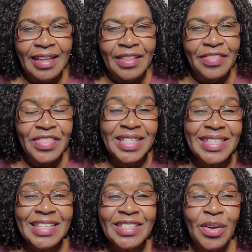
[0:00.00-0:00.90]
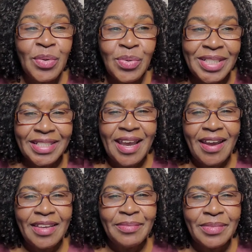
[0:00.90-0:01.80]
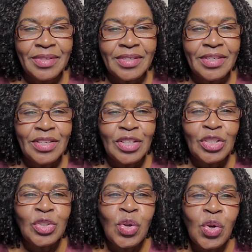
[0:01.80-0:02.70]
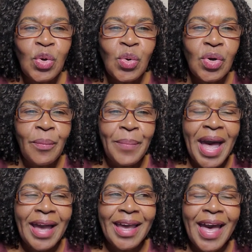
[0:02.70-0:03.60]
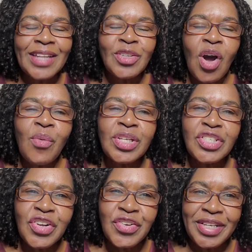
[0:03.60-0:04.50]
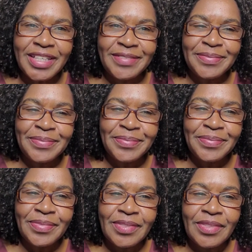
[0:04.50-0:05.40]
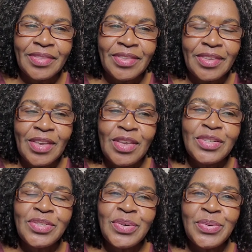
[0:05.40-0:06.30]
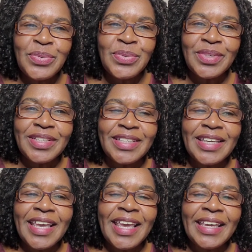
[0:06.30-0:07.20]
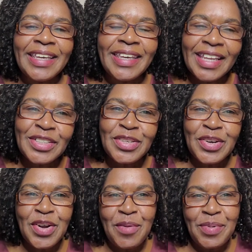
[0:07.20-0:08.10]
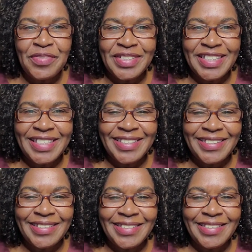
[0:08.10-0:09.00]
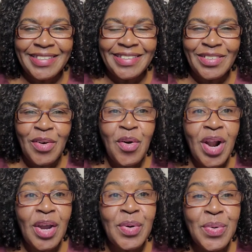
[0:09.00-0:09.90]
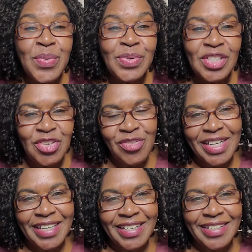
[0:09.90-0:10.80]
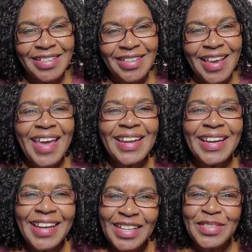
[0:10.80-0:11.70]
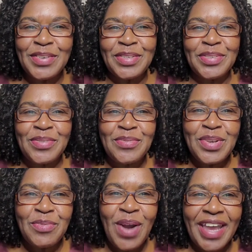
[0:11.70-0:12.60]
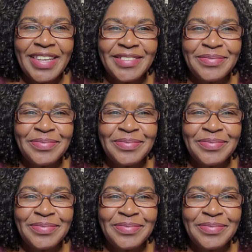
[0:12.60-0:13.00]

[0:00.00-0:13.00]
This is a good time to look back at our journey. So, get your cup of tea or a cool drink and let us rewind.